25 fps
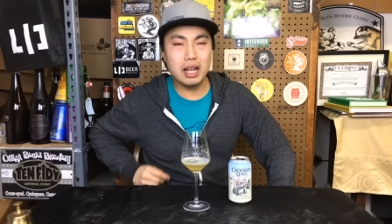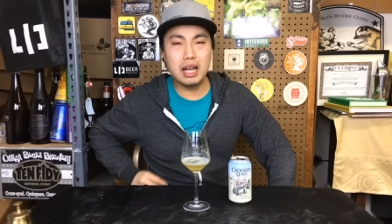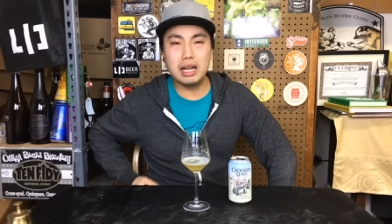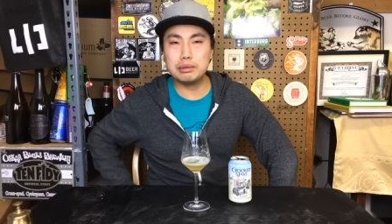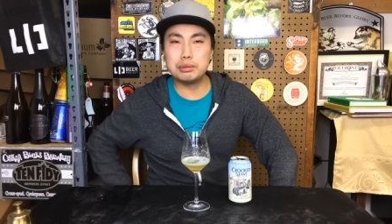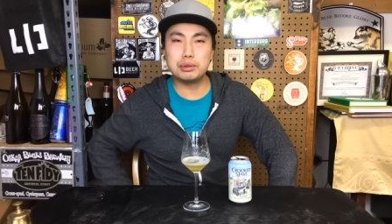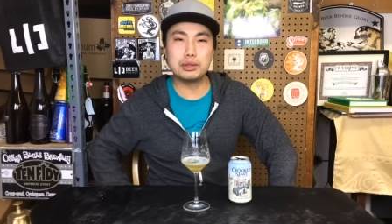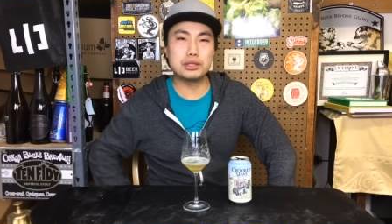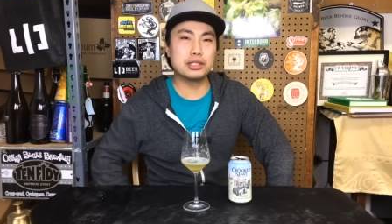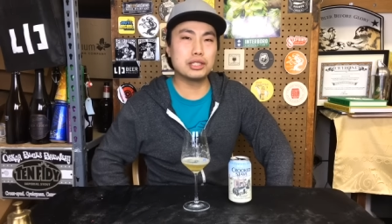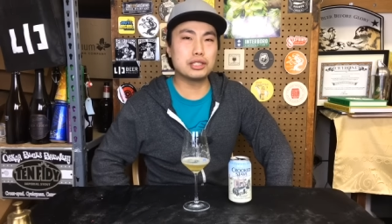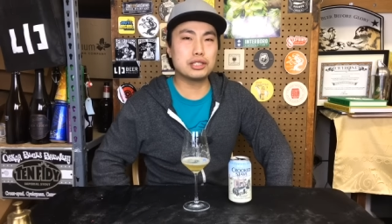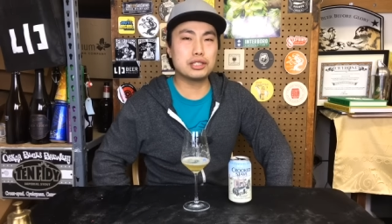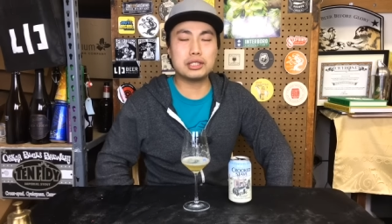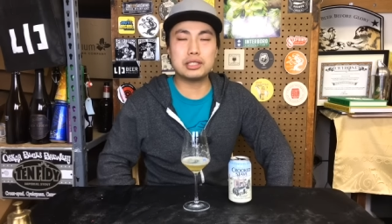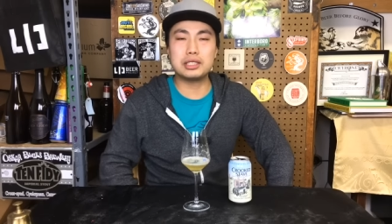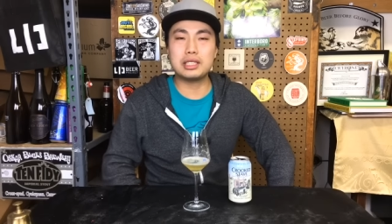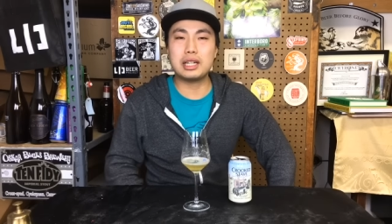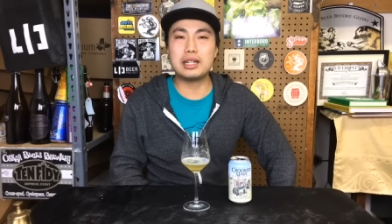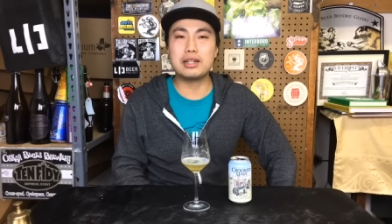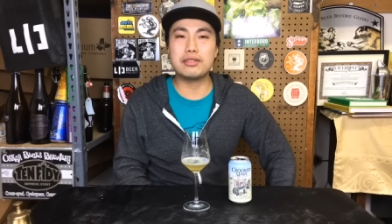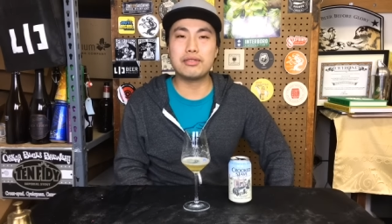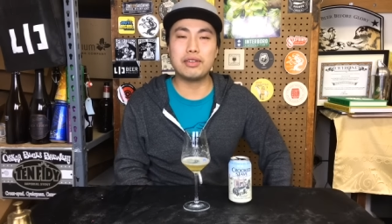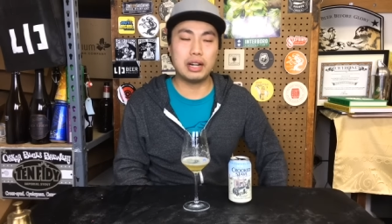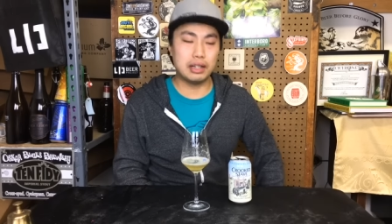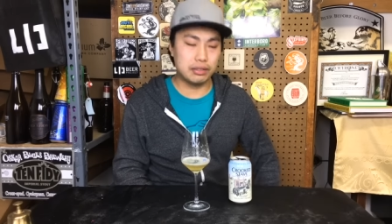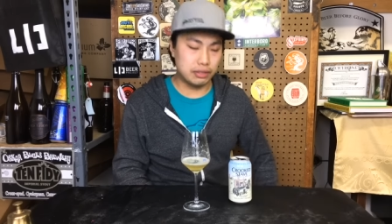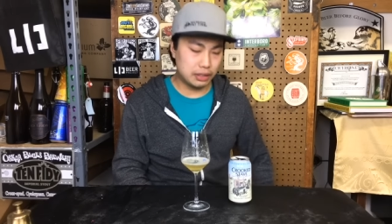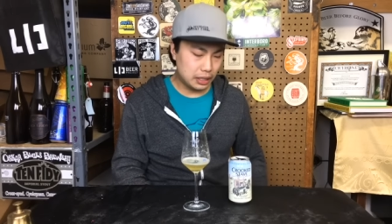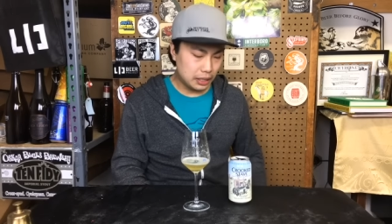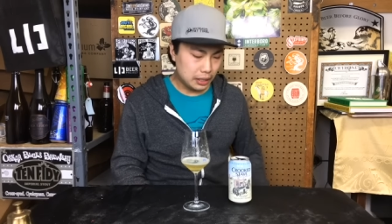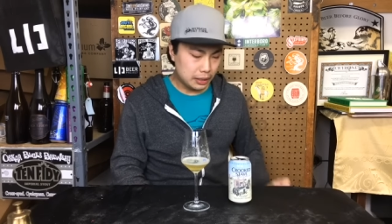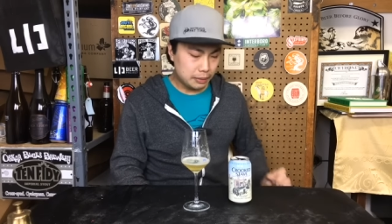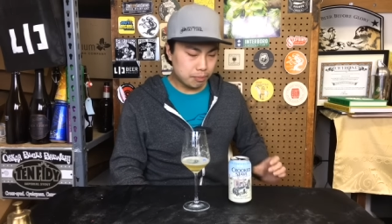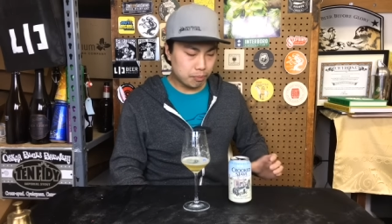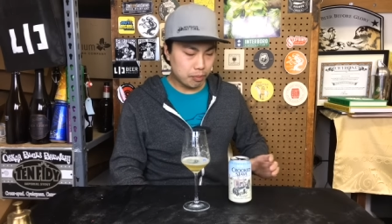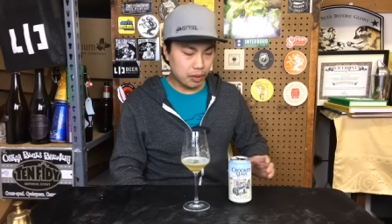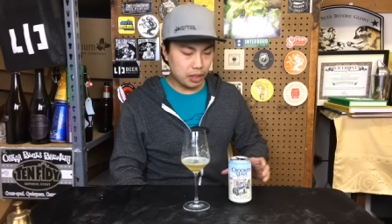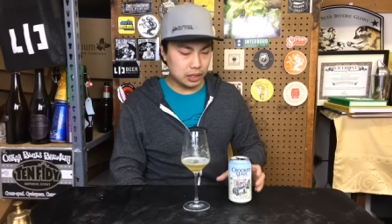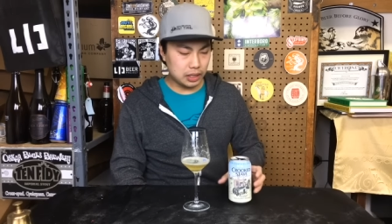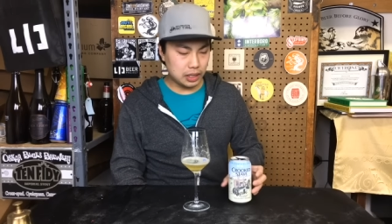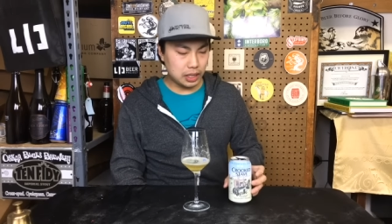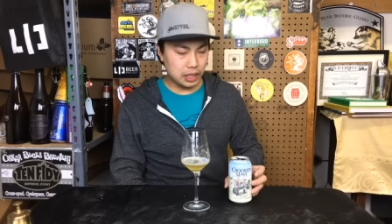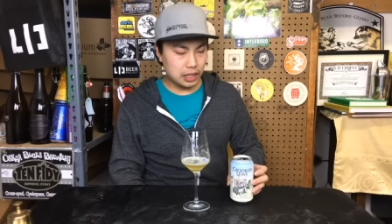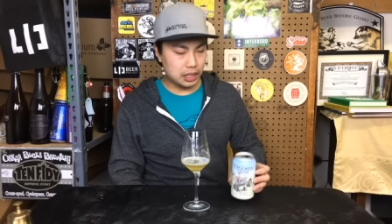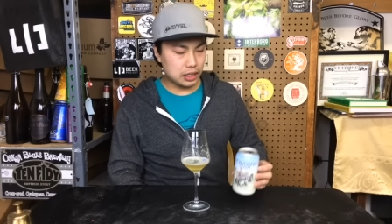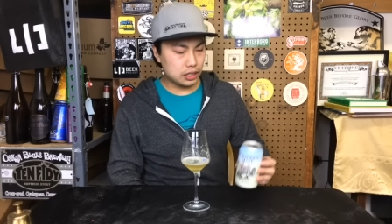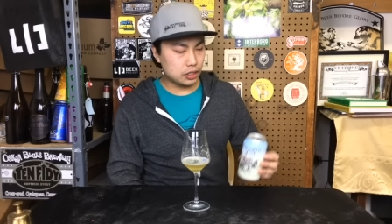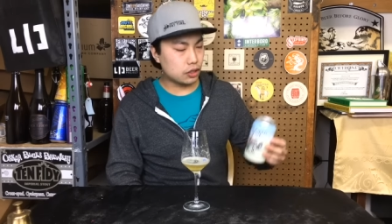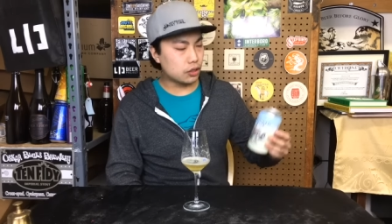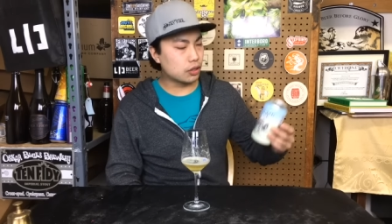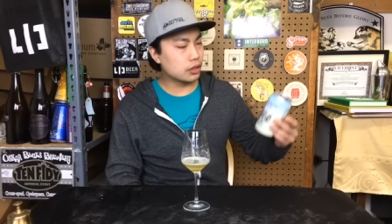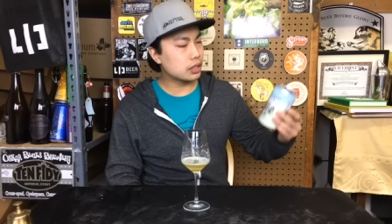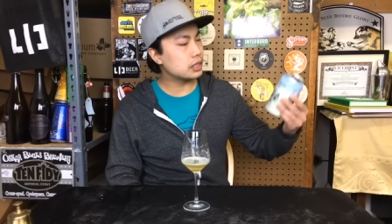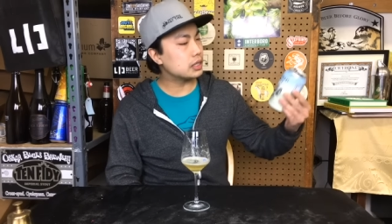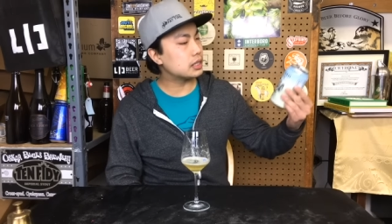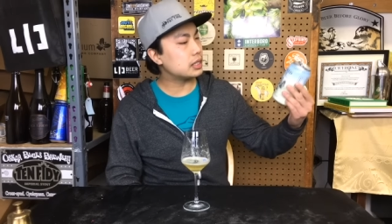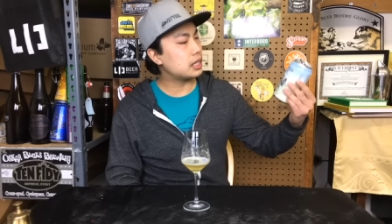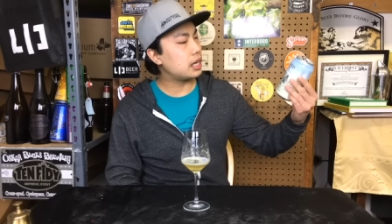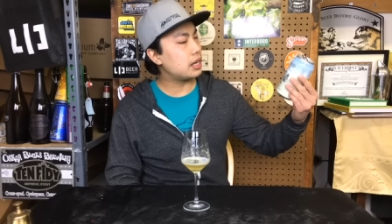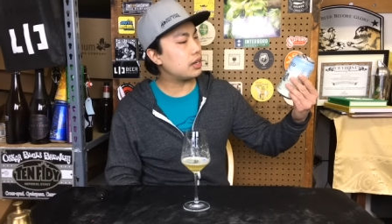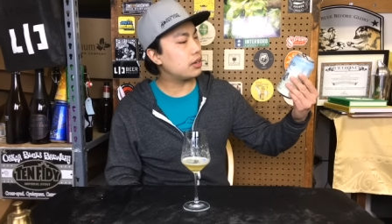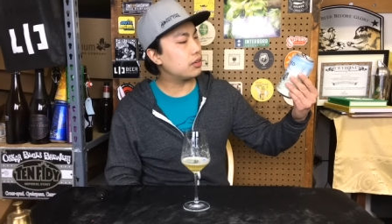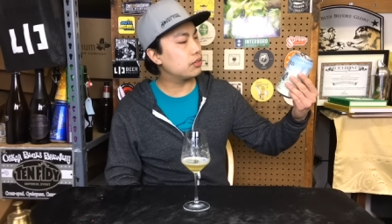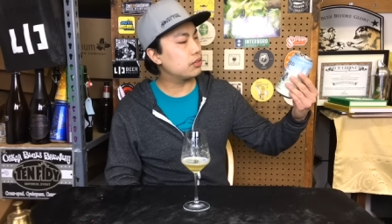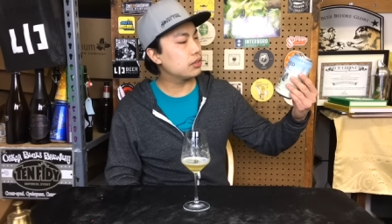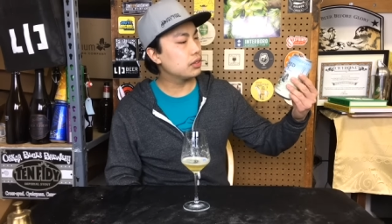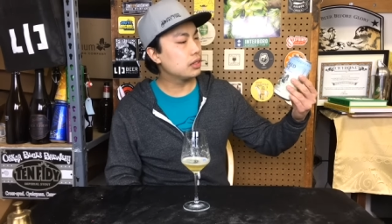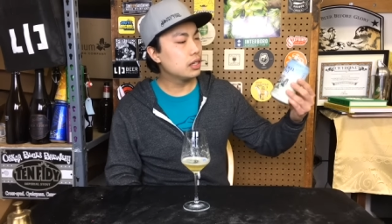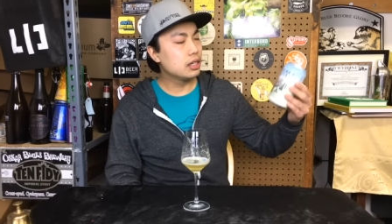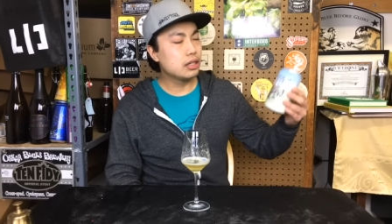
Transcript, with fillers: Absolutely delicious, 95. This is Crooked Stave